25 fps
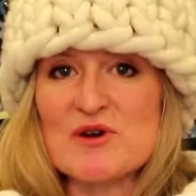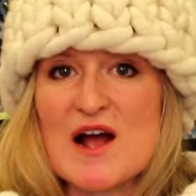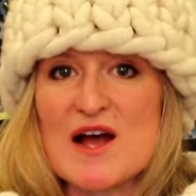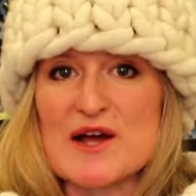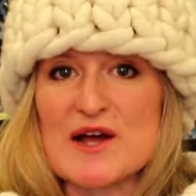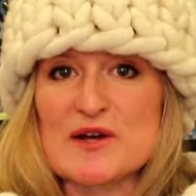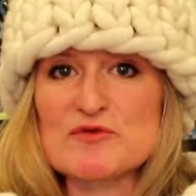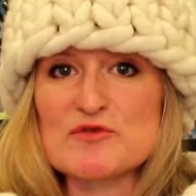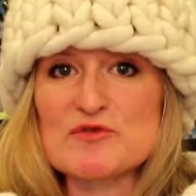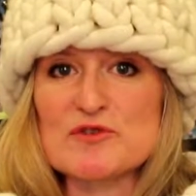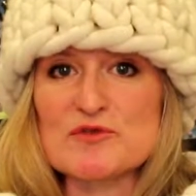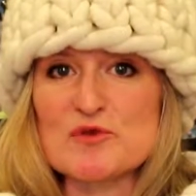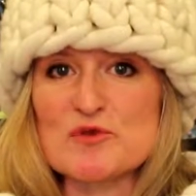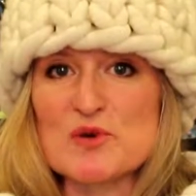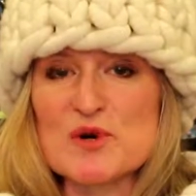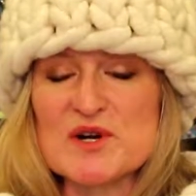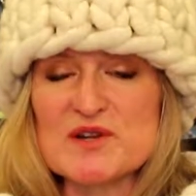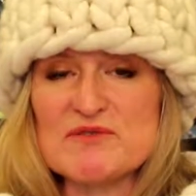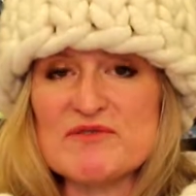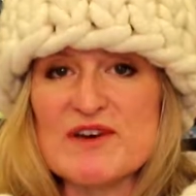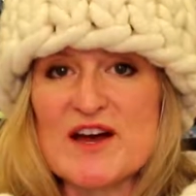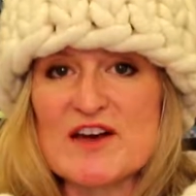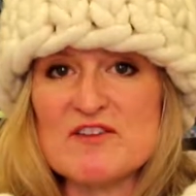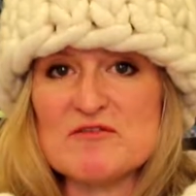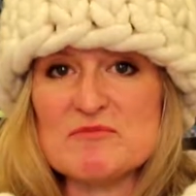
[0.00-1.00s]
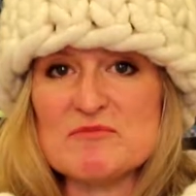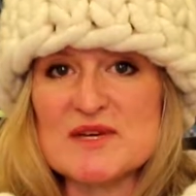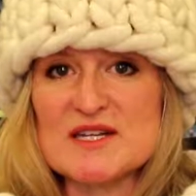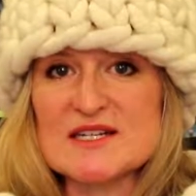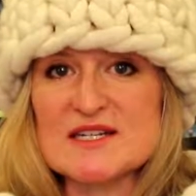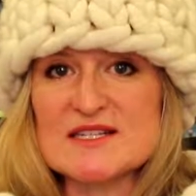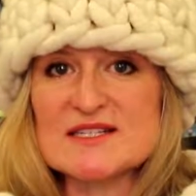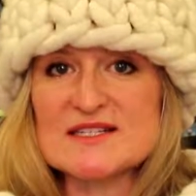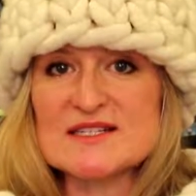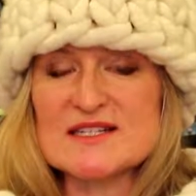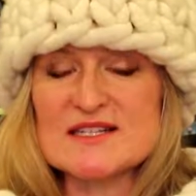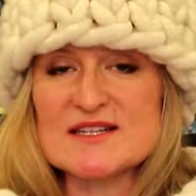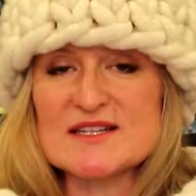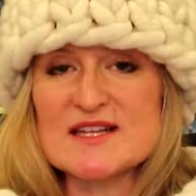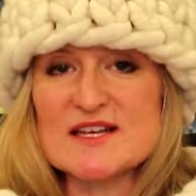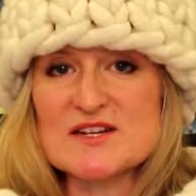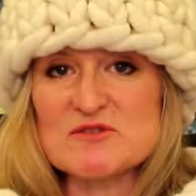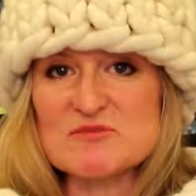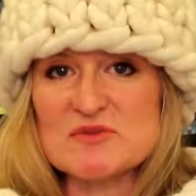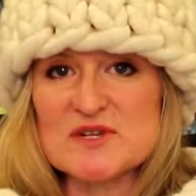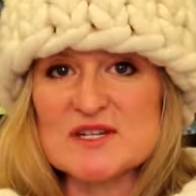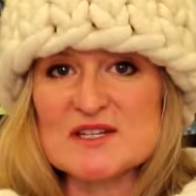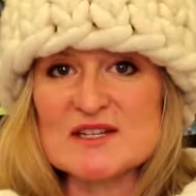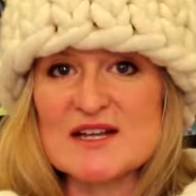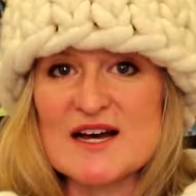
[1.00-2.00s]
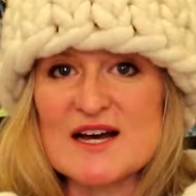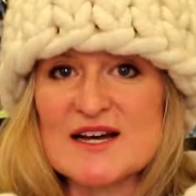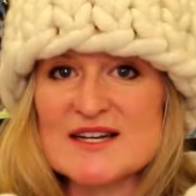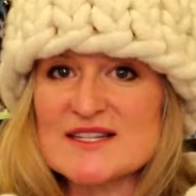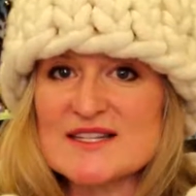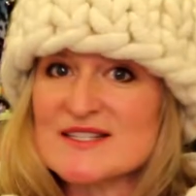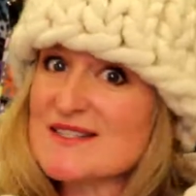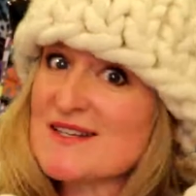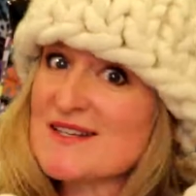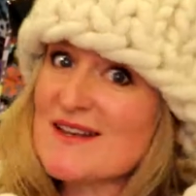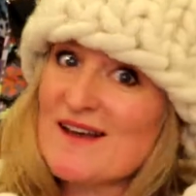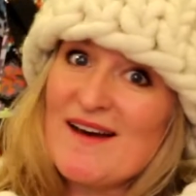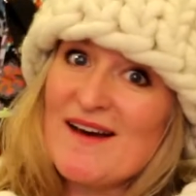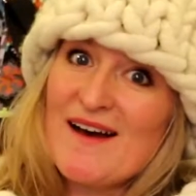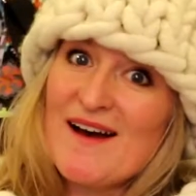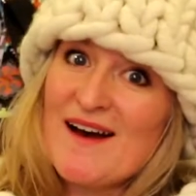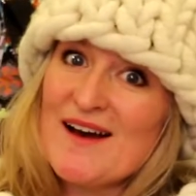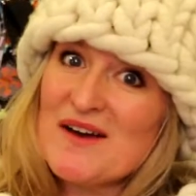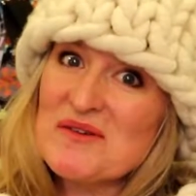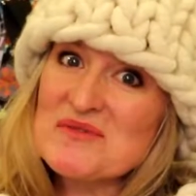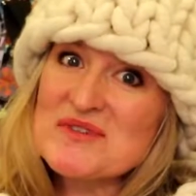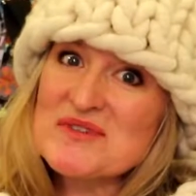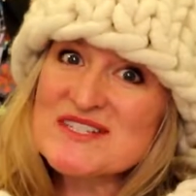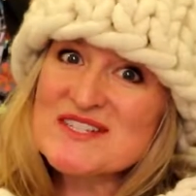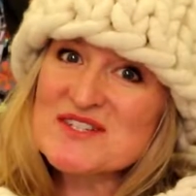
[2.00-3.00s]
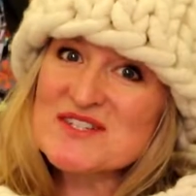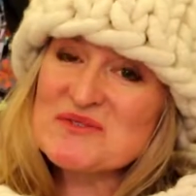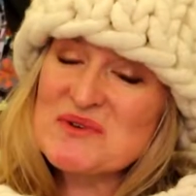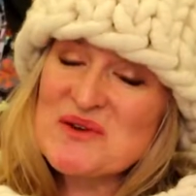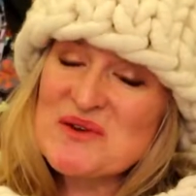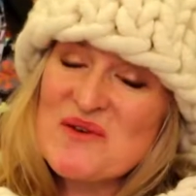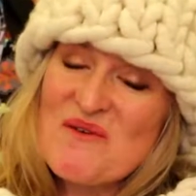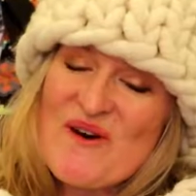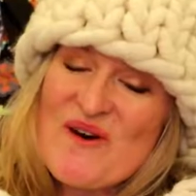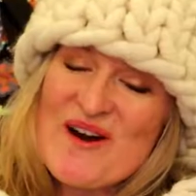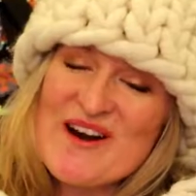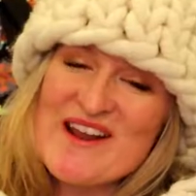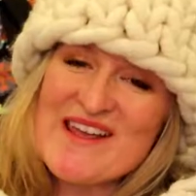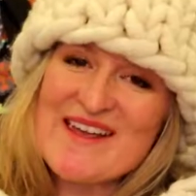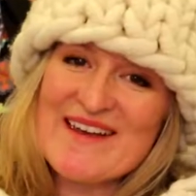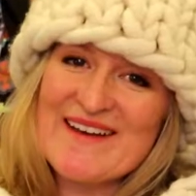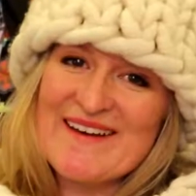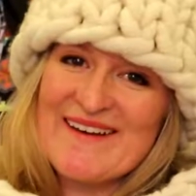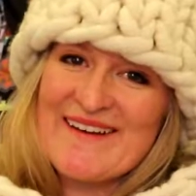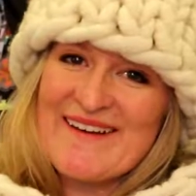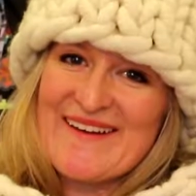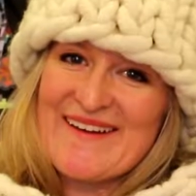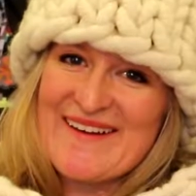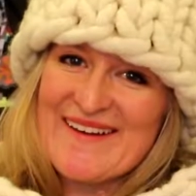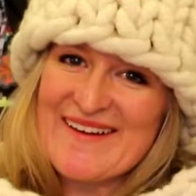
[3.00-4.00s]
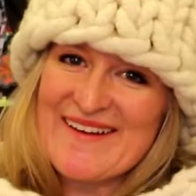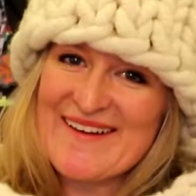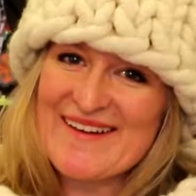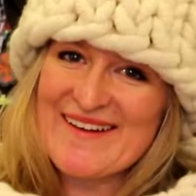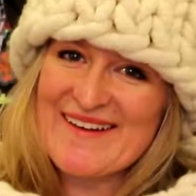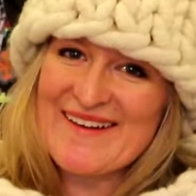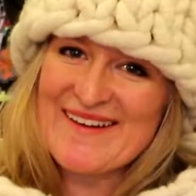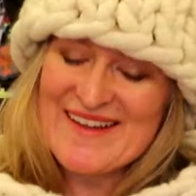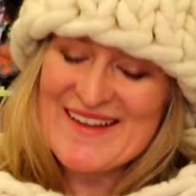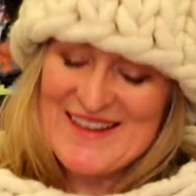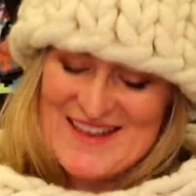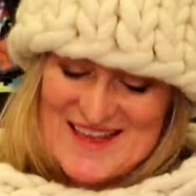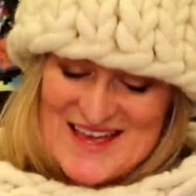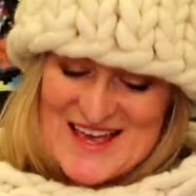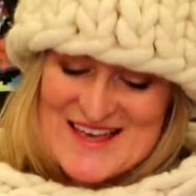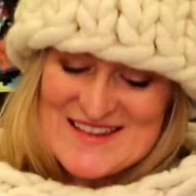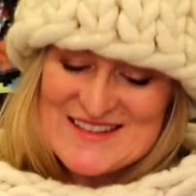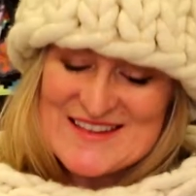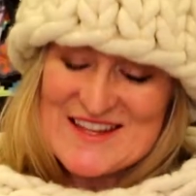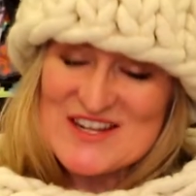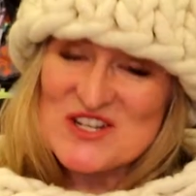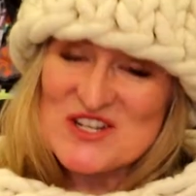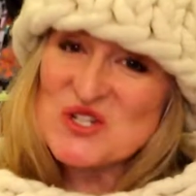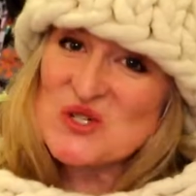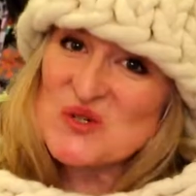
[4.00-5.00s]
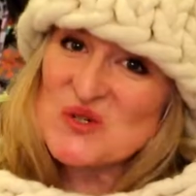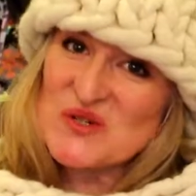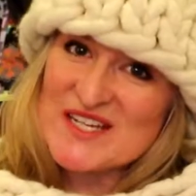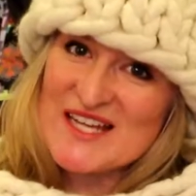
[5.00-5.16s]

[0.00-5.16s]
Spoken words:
on for 45 minutes and then realize I wasn't recording. Then you do it